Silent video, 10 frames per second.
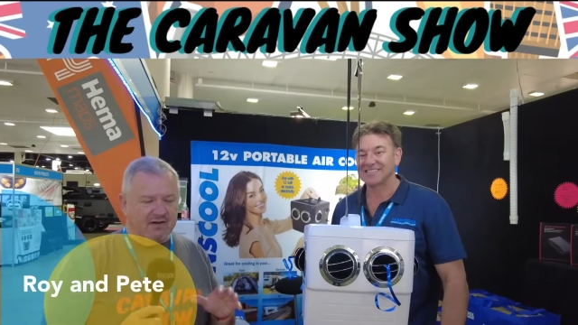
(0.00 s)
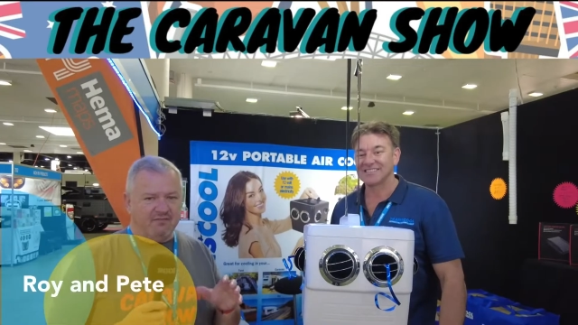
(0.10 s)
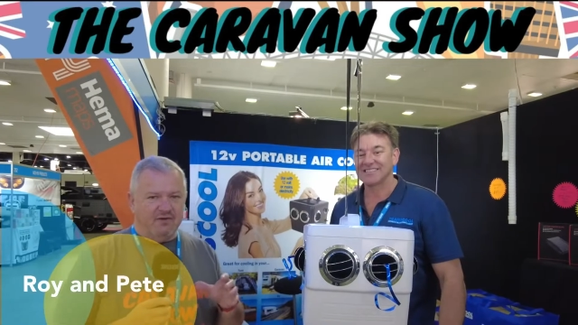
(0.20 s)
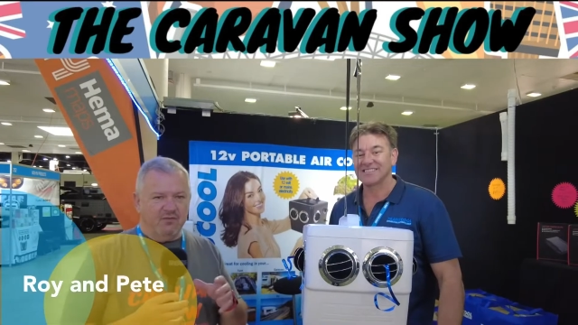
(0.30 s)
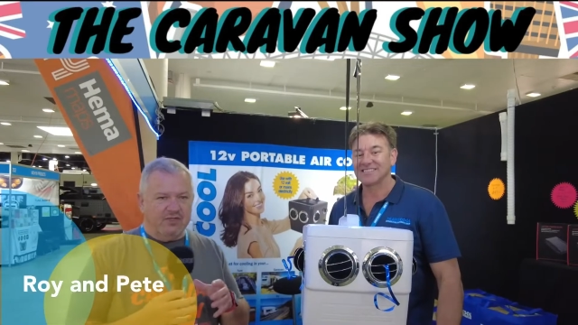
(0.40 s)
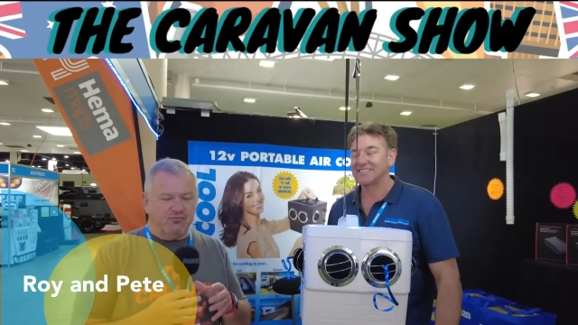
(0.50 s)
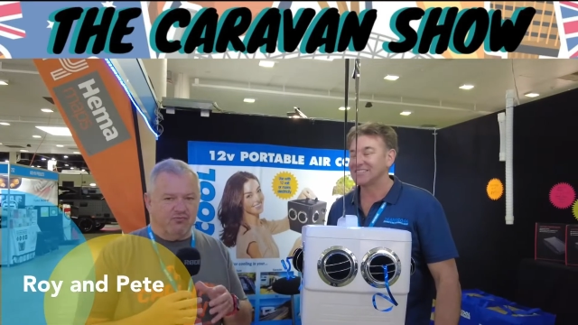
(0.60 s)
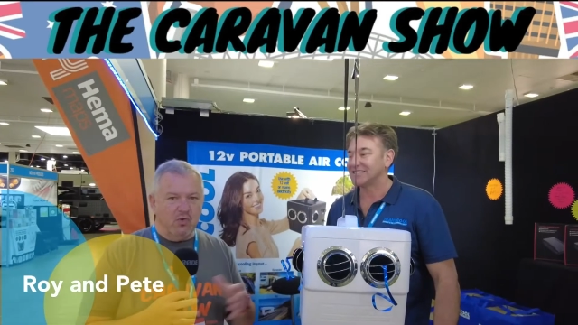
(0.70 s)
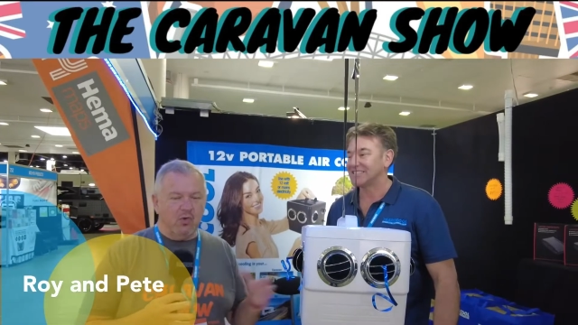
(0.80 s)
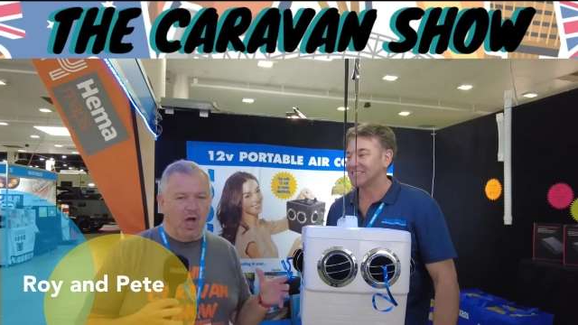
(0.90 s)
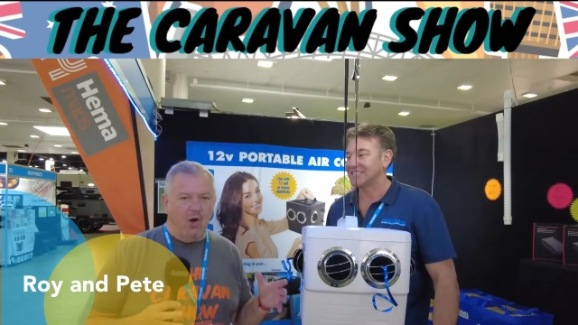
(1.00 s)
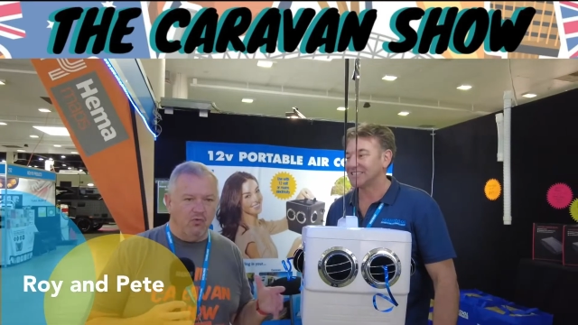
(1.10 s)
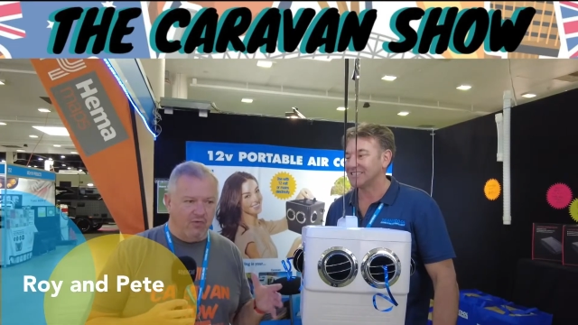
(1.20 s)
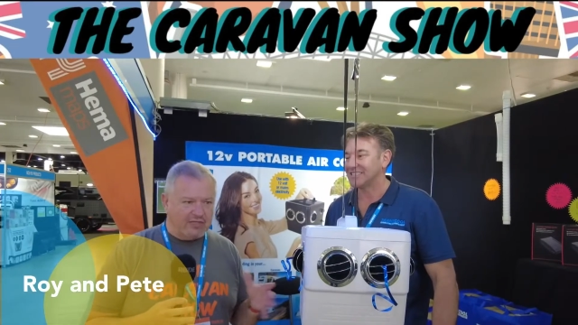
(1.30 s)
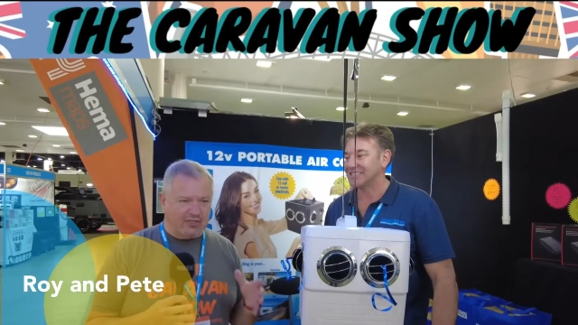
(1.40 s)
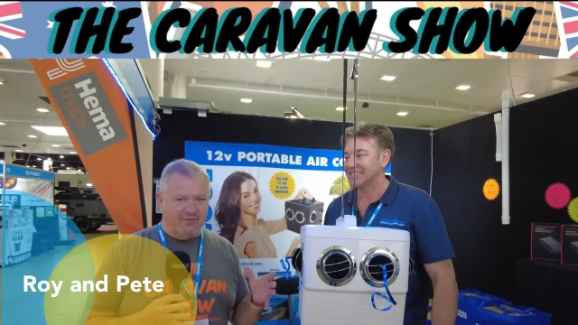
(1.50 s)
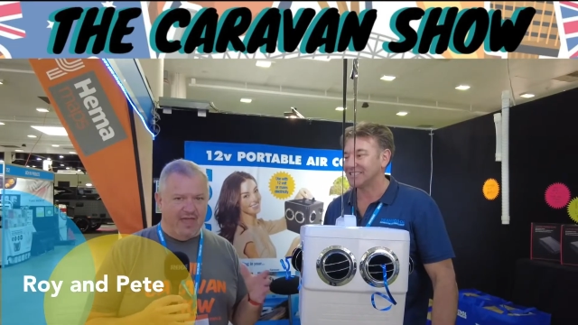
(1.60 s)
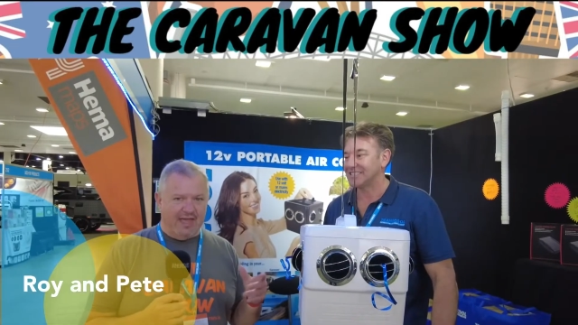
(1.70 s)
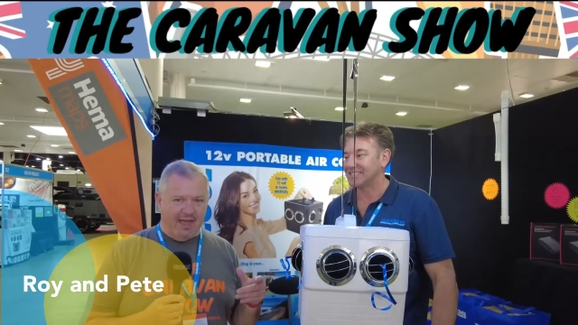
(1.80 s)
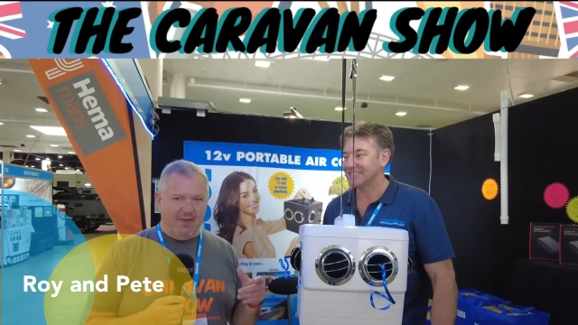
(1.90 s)
Speaker 1: and I felt this real cold rush of
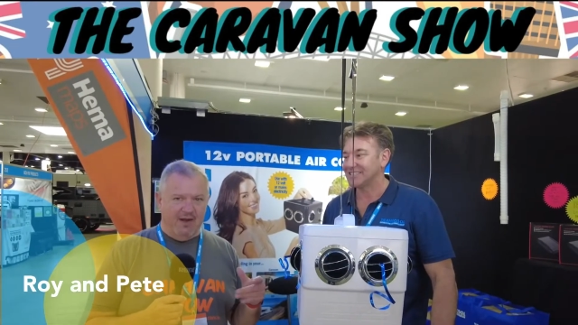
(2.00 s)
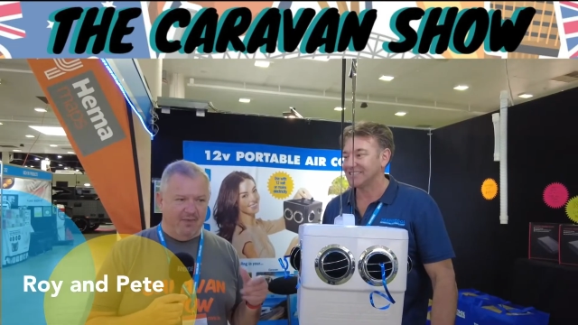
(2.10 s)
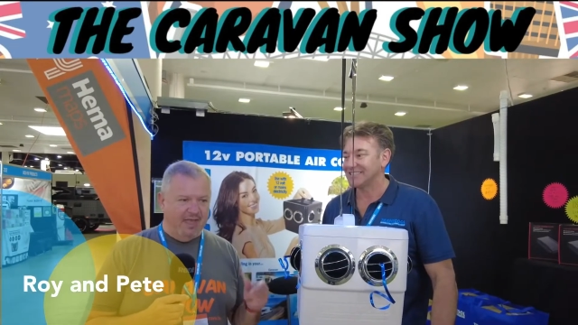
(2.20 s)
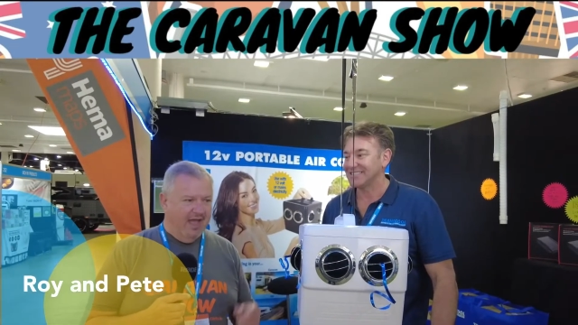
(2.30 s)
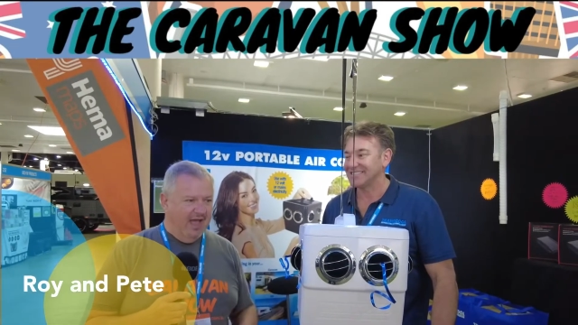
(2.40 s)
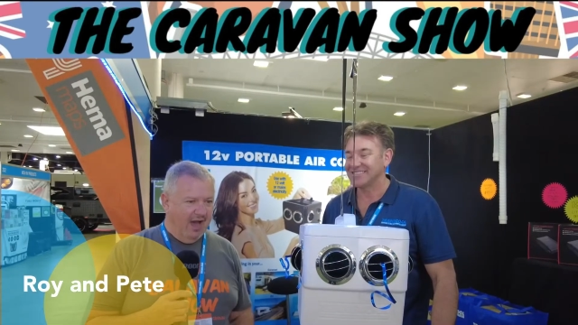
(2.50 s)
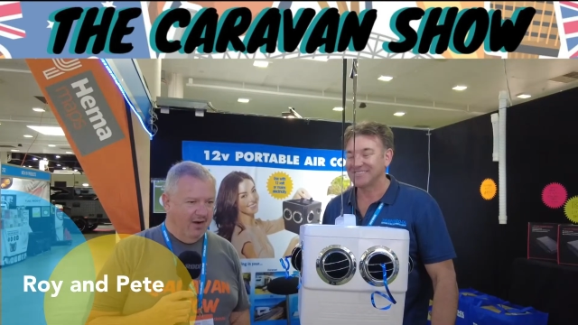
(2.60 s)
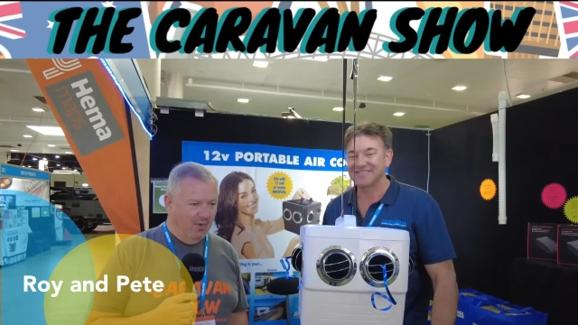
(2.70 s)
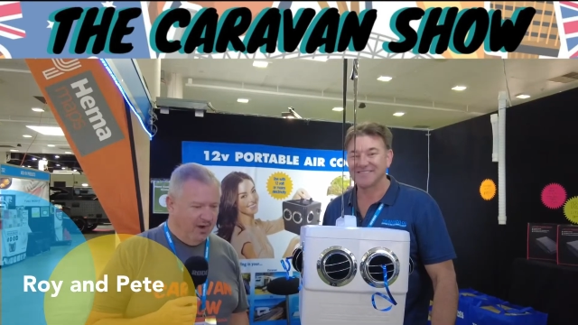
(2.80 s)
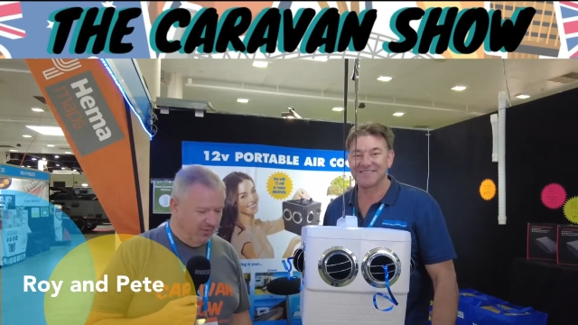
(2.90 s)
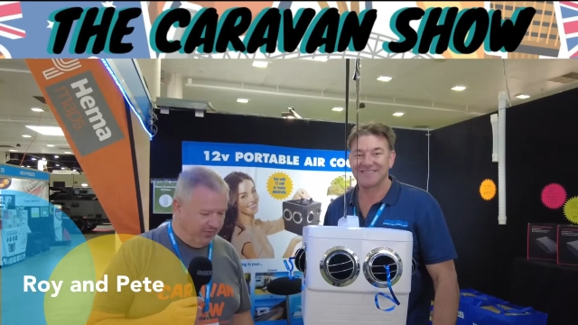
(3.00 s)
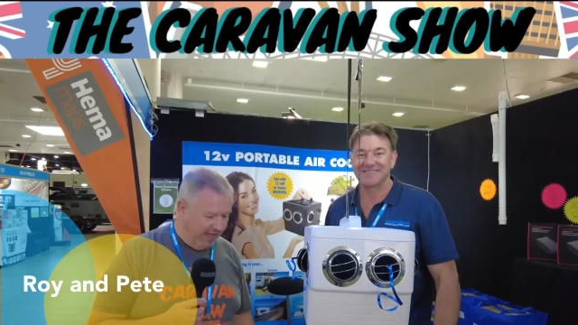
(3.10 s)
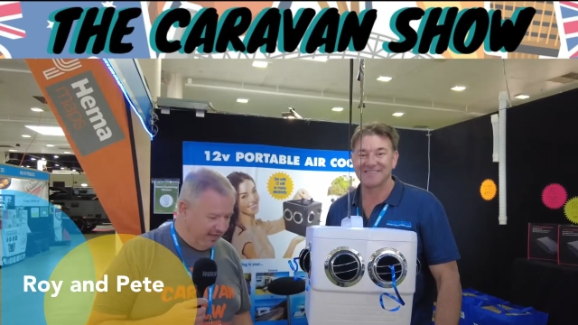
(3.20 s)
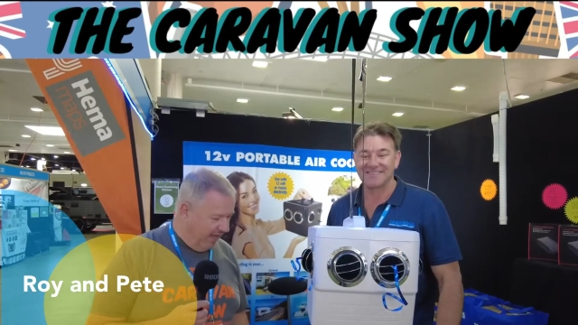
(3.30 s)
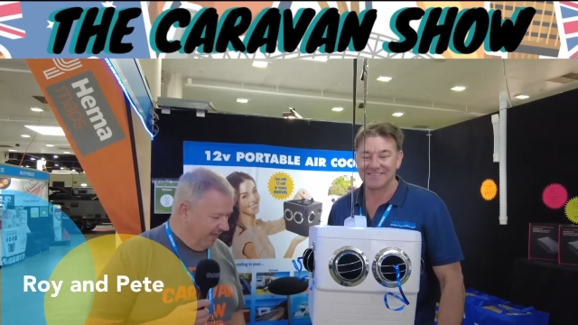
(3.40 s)
air coming at me, and I wondered what the heck.